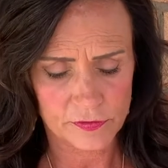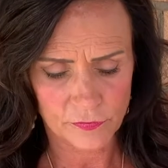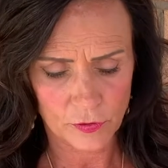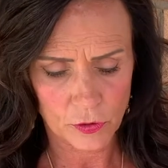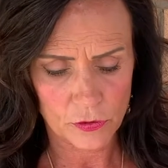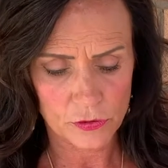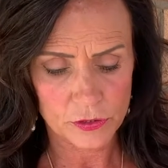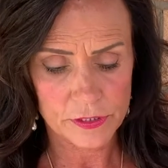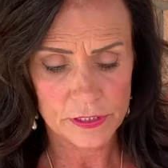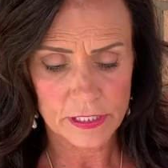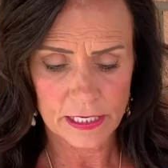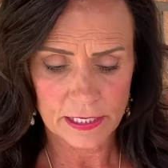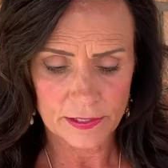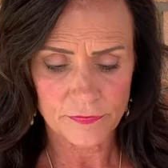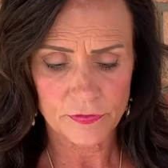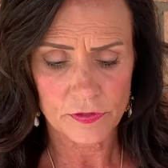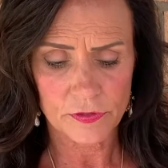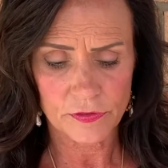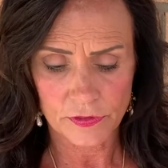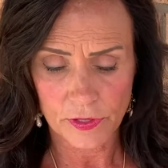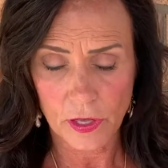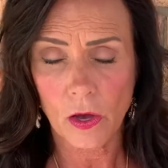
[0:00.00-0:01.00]
first,
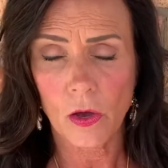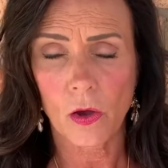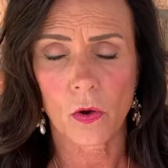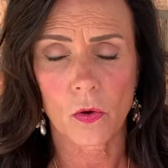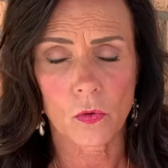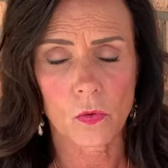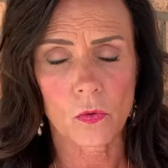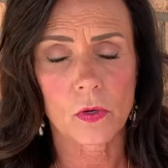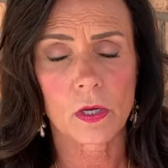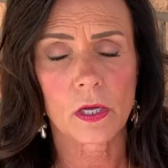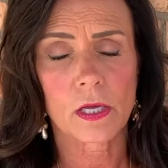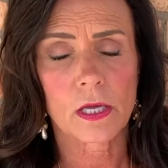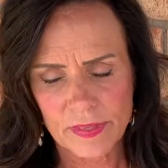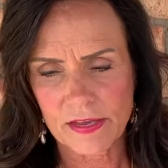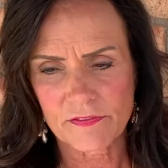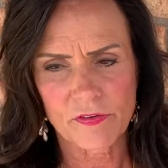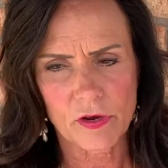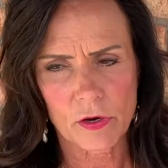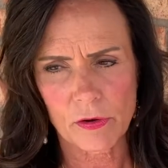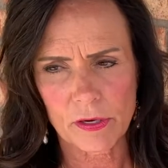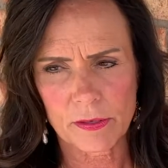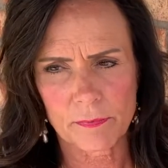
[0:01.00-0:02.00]
even though they
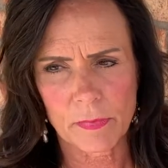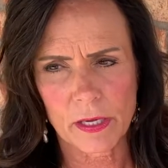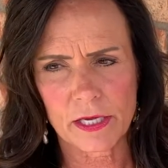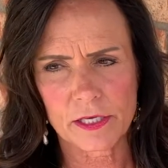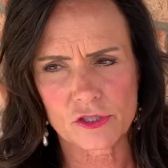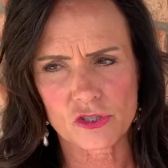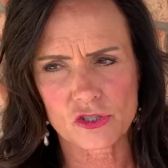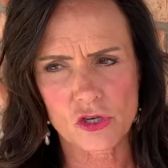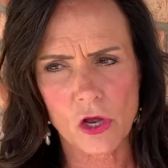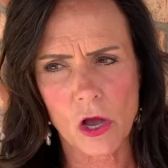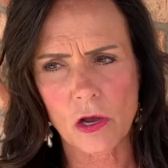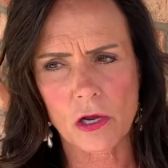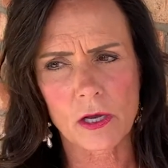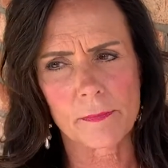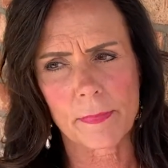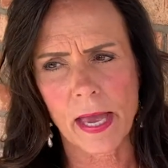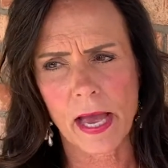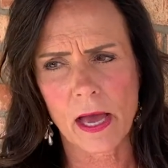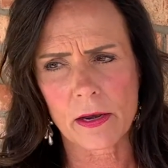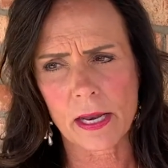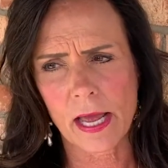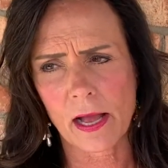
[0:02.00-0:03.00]
very much talk
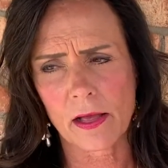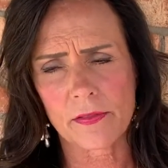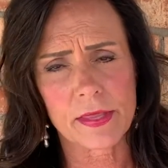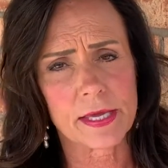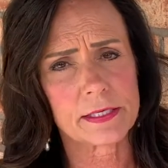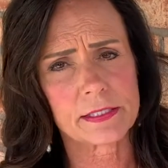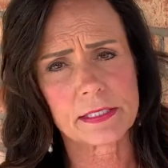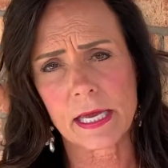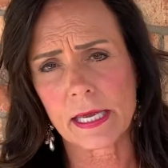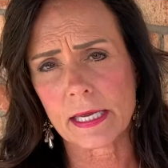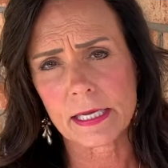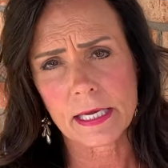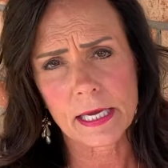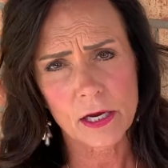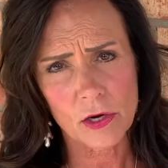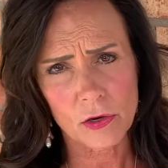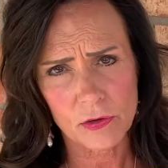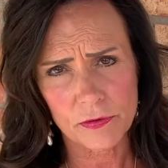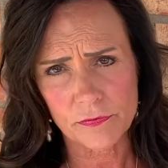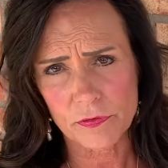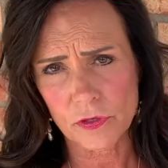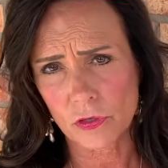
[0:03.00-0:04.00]
about how they take
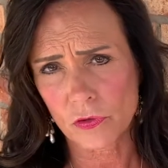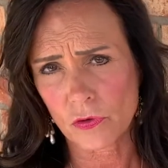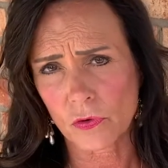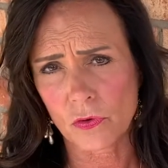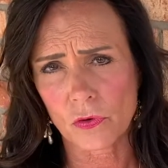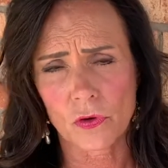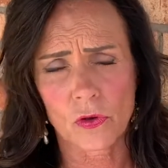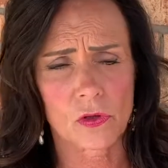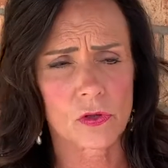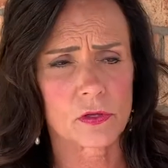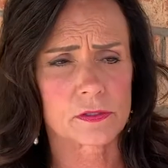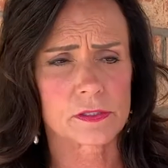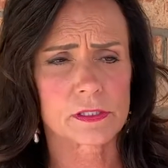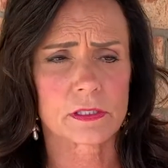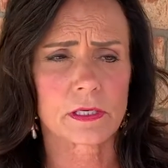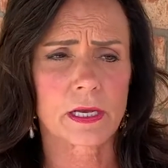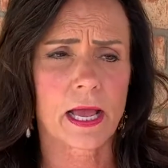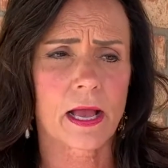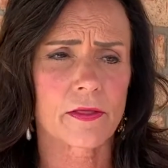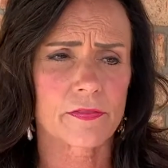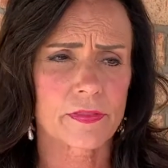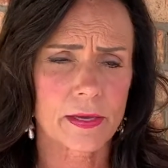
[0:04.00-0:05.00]
care of the girls and
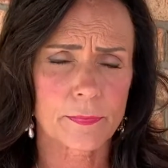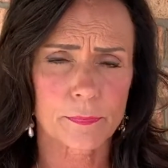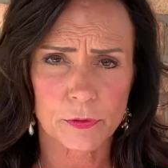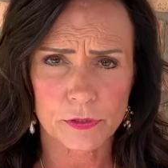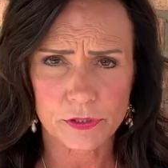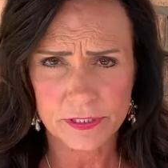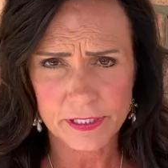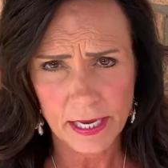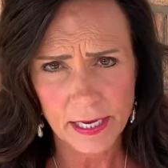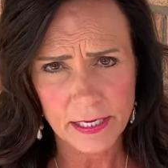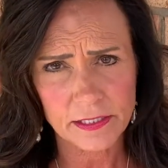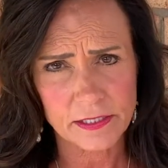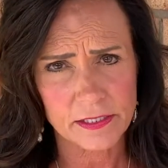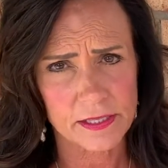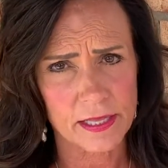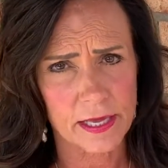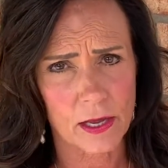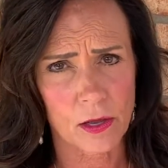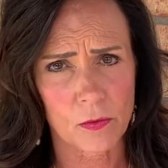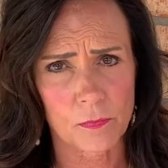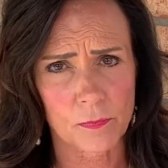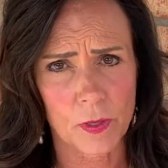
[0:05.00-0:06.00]
how they protect
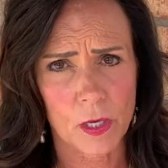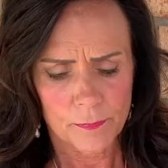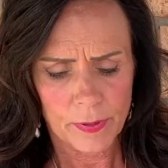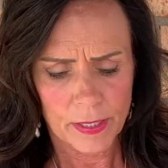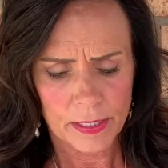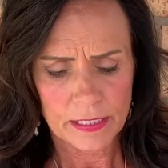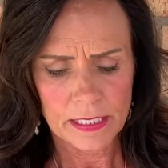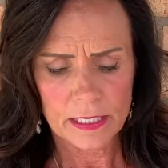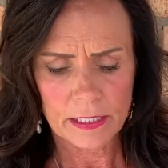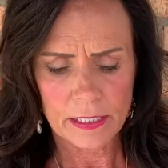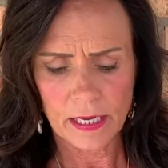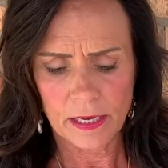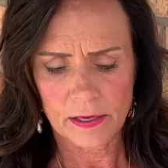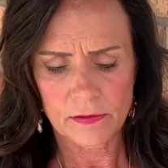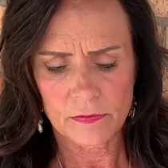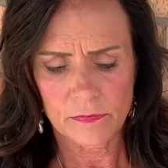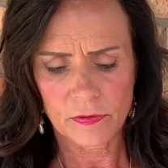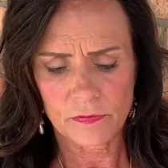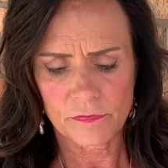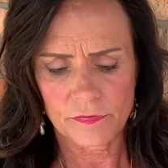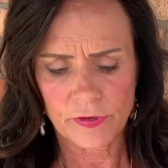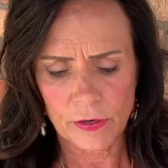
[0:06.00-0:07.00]
them, but in a
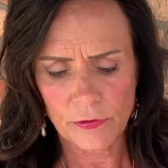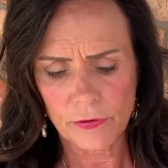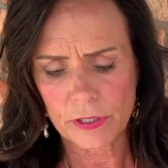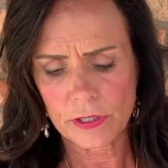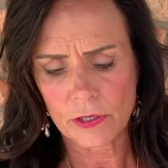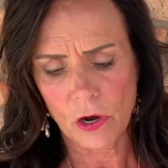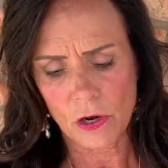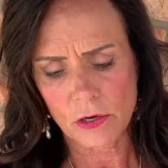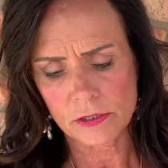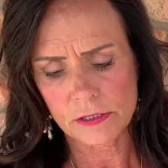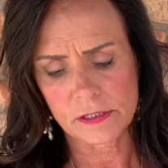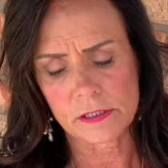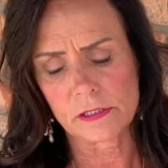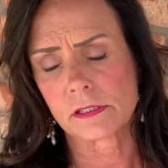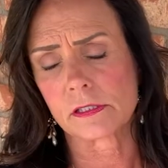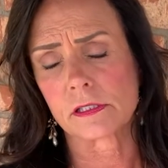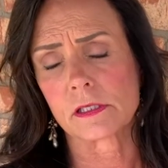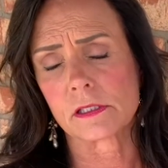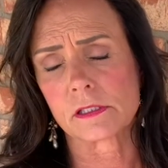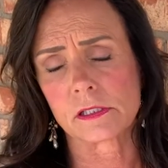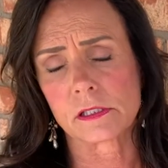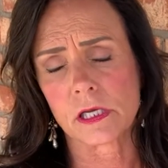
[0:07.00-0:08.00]
very
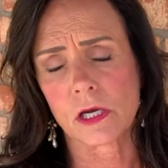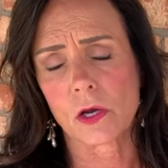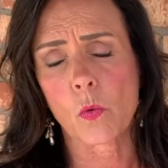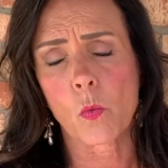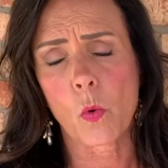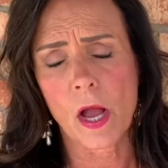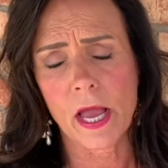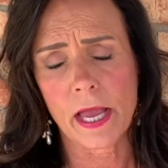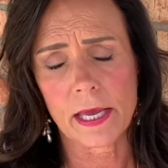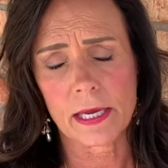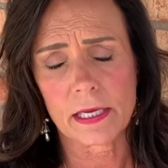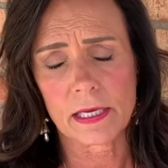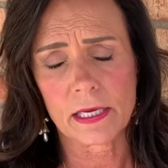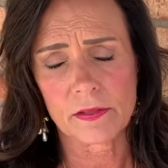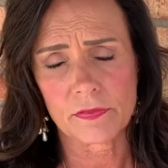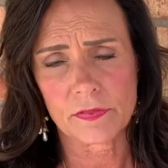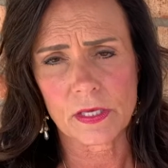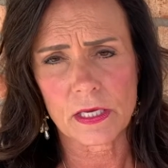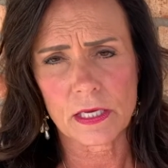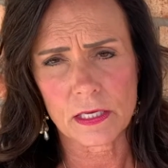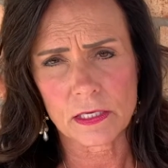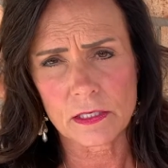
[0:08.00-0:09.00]
narcissistic way. At
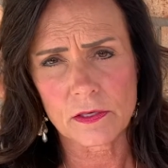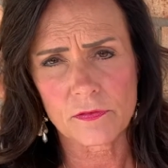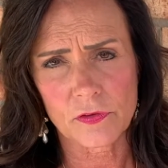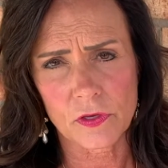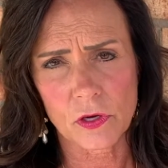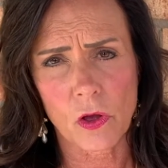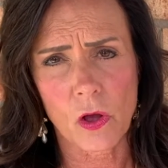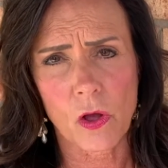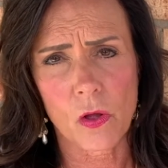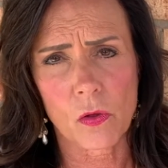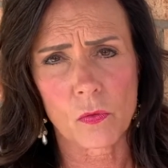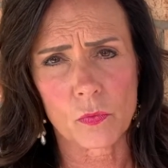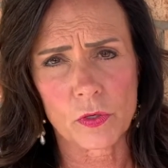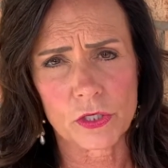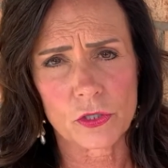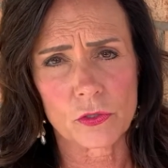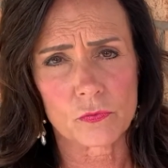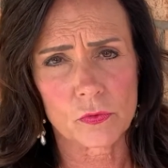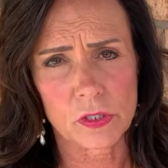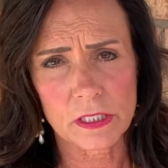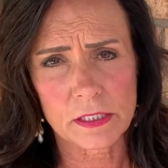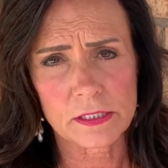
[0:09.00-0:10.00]
the end of it all, when
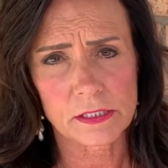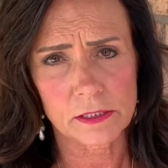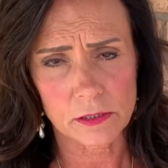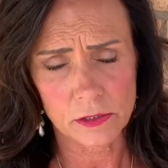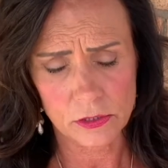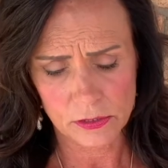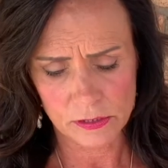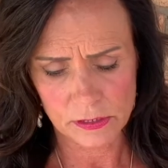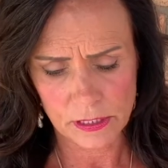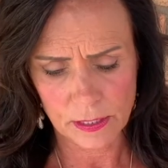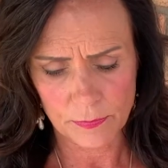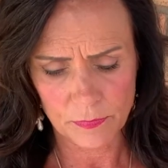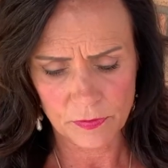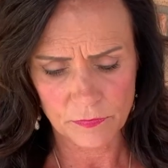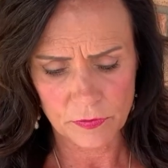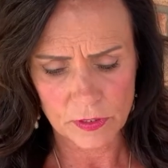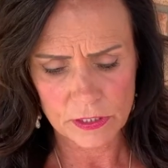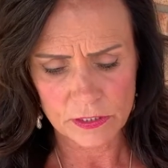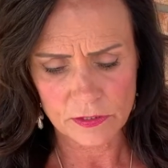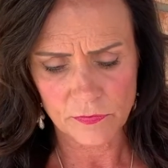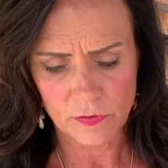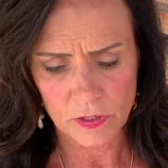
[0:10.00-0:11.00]
you listen to some of
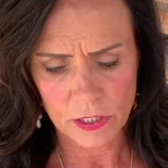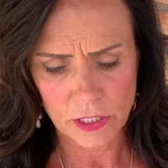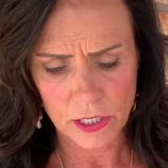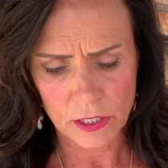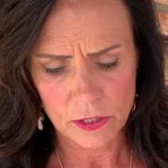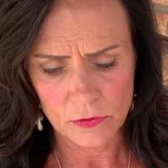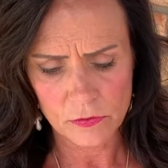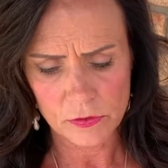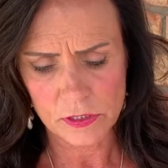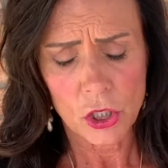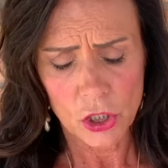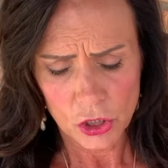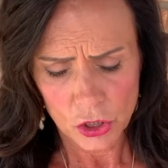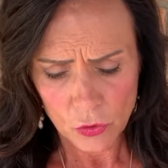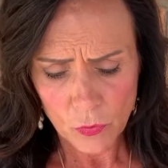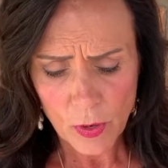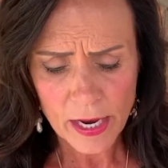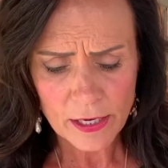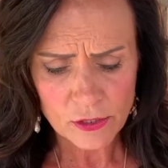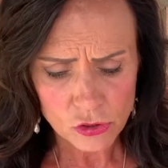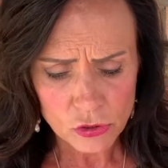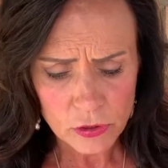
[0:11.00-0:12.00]
these videos, you
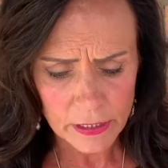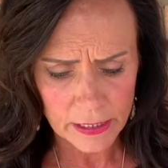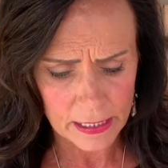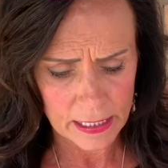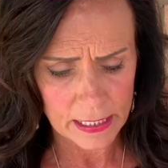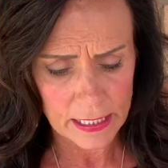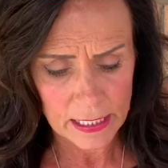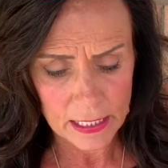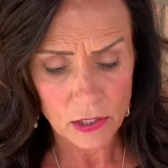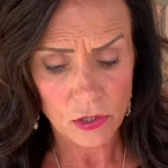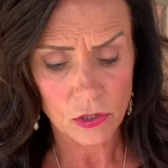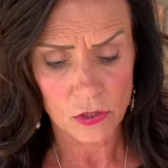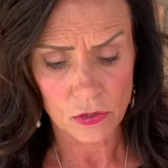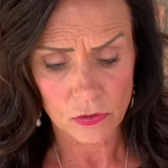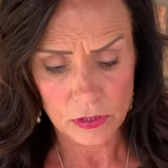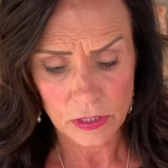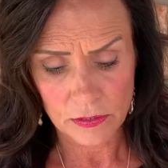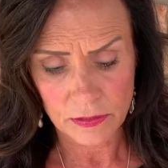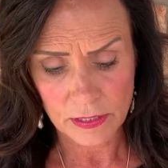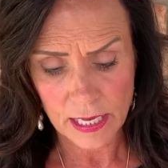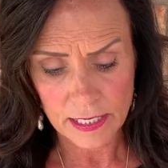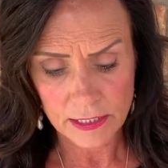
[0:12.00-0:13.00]
actually hear
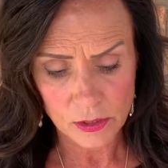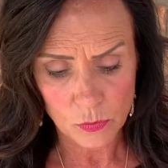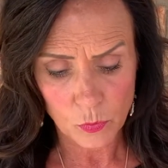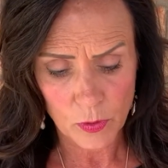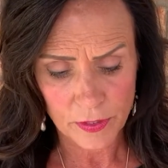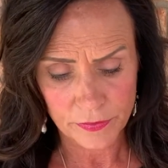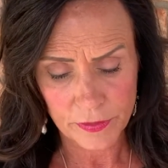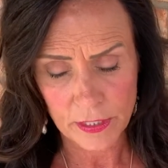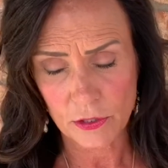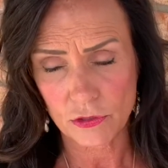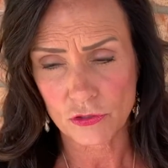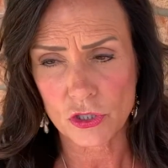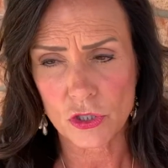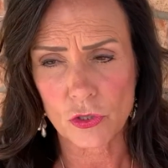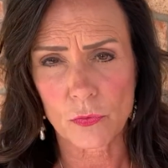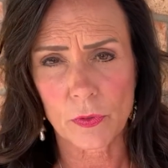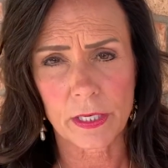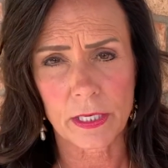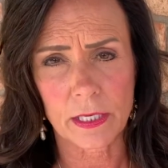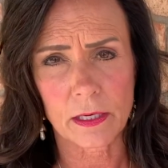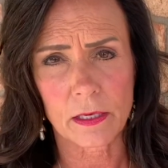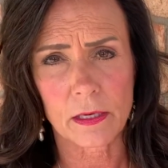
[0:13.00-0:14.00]
that that's what they're
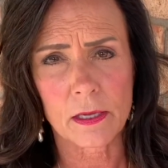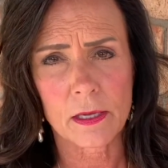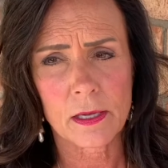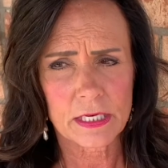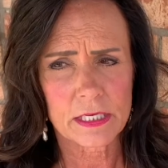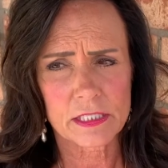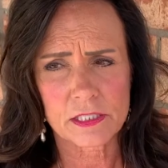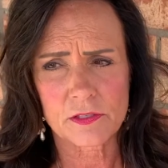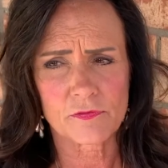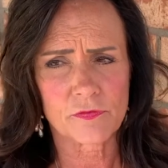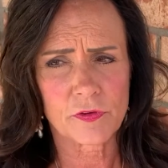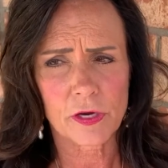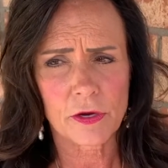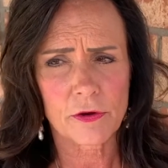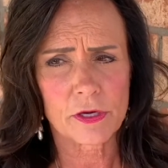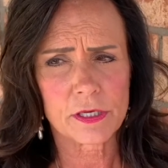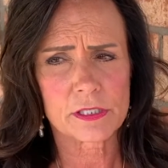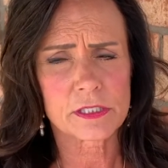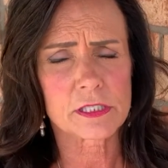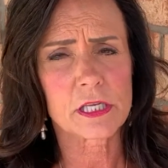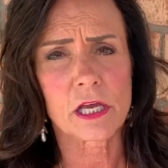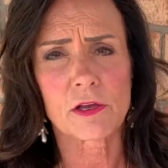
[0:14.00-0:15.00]
doing. It is
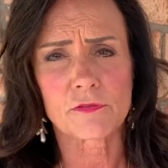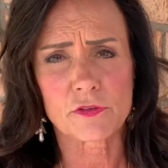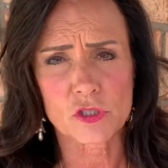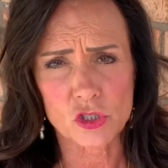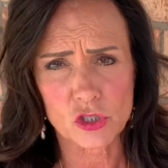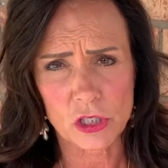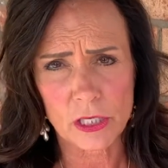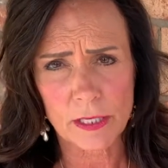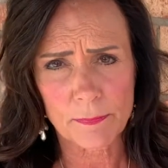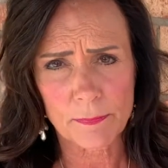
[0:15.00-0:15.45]
very selfishly